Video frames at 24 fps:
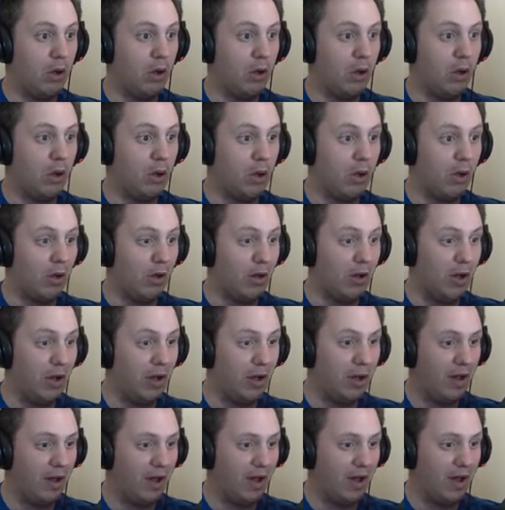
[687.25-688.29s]

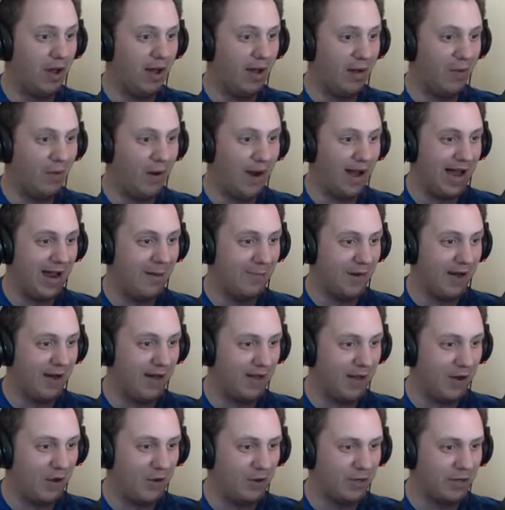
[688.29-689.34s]
Why am I
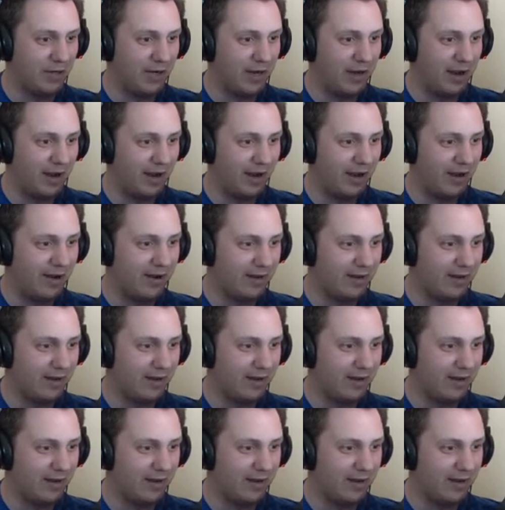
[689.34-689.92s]
going in here?